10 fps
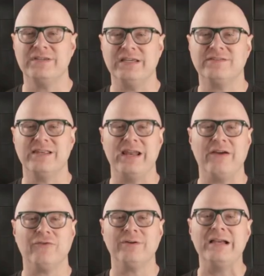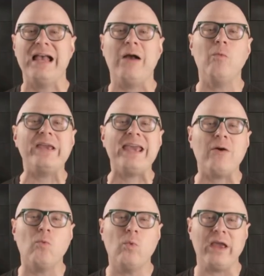needs than ever, and we
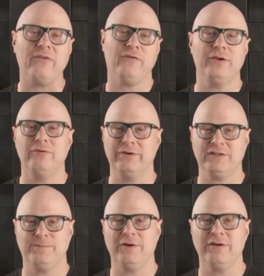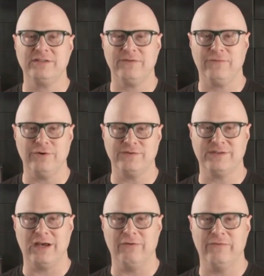can't wait for you to experience it for
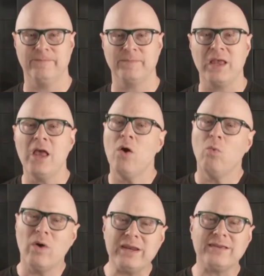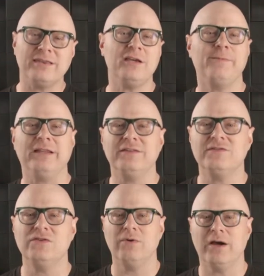yourself. What do you think about
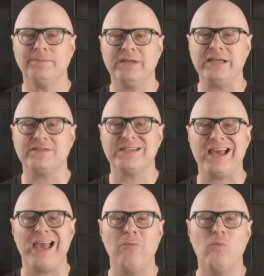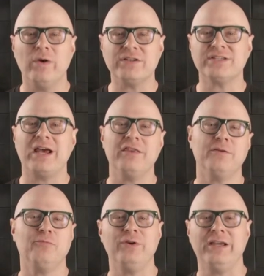these updates and which side of the
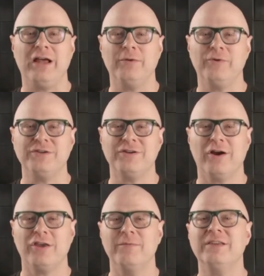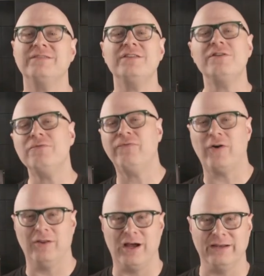pre-calibration argument do you
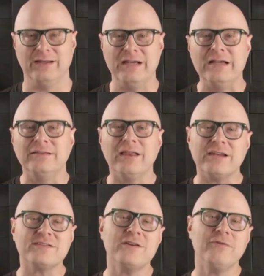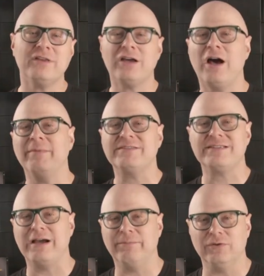fall on? Let us know in the comments
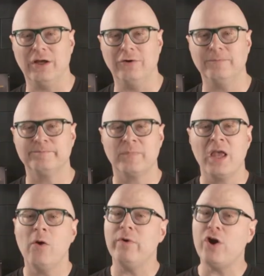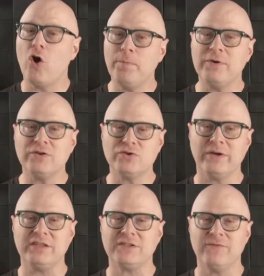down below. We hope you
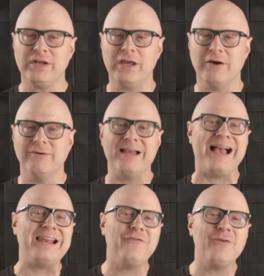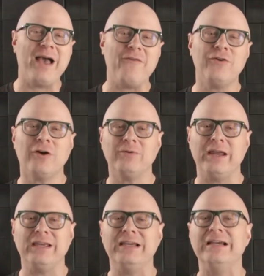enjoyed this video, and if you haven't
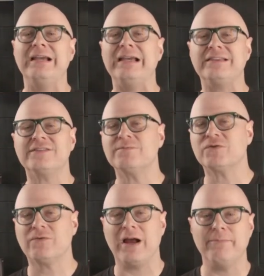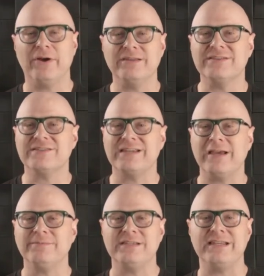already, hit the subscribe button to stay
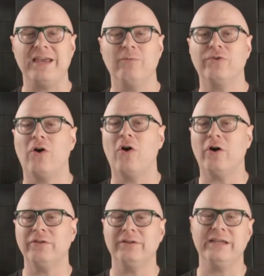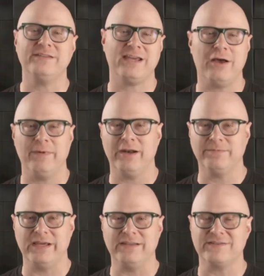up to date with all the latest Calman
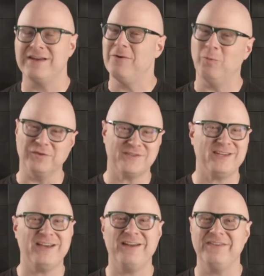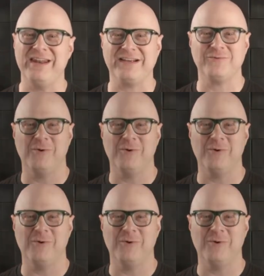updates. We'll see you on the next